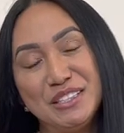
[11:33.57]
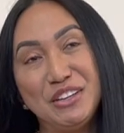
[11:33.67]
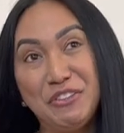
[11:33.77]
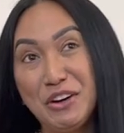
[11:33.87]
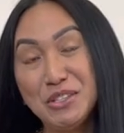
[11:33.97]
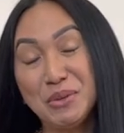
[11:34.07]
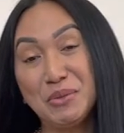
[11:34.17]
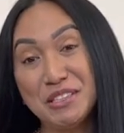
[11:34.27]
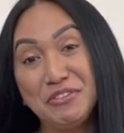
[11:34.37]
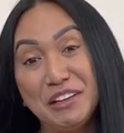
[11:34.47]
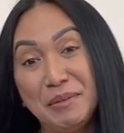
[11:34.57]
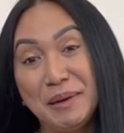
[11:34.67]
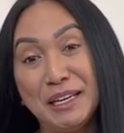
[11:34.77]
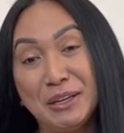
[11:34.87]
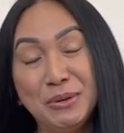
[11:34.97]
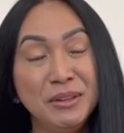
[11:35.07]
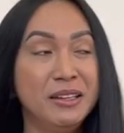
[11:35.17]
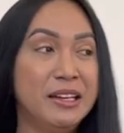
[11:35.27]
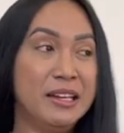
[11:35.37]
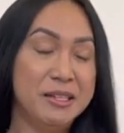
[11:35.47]
The first one was a Filipino.
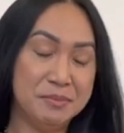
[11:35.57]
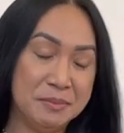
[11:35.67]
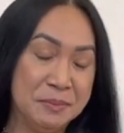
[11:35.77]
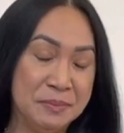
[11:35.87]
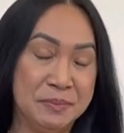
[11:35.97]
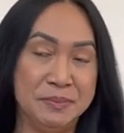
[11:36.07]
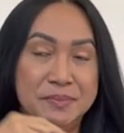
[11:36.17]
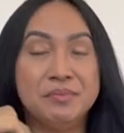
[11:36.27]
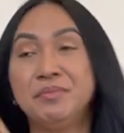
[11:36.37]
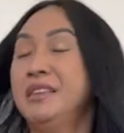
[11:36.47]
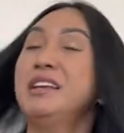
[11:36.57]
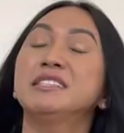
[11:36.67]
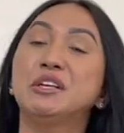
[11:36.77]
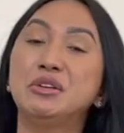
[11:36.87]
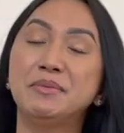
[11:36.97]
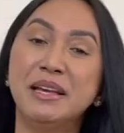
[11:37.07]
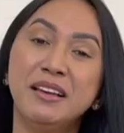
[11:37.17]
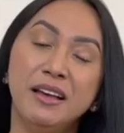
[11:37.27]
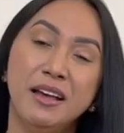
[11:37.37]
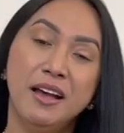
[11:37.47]
Excuse me.
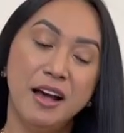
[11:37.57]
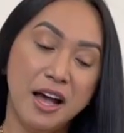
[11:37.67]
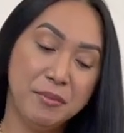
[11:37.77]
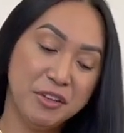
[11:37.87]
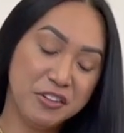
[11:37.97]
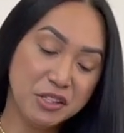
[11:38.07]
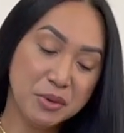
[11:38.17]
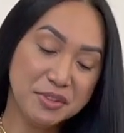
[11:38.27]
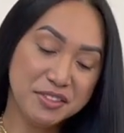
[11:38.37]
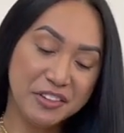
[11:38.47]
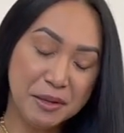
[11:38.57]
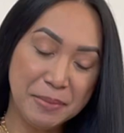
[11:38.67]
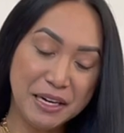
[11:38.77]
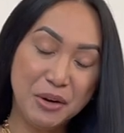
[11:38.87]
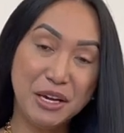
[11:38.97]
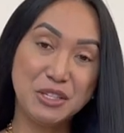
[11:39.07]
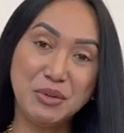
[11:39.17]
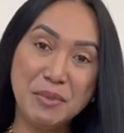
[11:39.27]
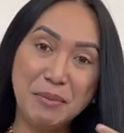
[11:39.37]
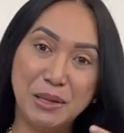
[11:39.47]
The first one was a Filipino. He took
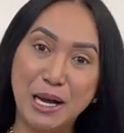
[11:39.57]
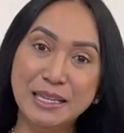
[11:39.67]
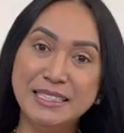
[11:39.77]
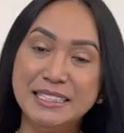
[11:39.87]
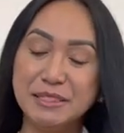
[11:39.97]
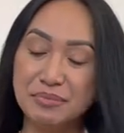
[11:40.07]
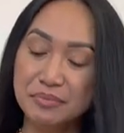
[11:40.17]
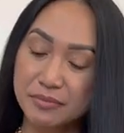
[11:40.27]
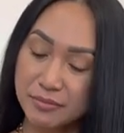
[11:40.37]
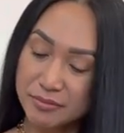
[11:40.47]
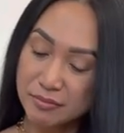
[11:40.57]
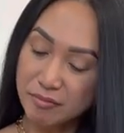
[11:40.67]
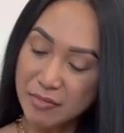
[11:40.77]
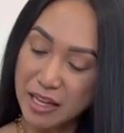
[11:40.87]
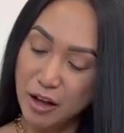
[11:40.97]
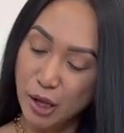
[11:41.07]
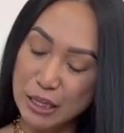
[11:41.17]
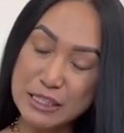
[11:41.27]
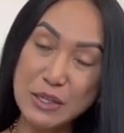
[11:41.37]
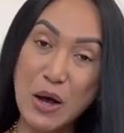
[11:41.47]
my bloods on
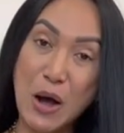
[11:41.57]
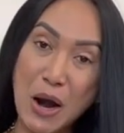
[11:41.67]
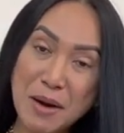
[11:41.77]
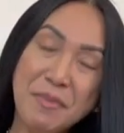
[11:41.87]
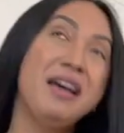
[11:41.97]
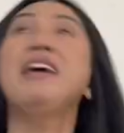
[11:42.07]
this arm.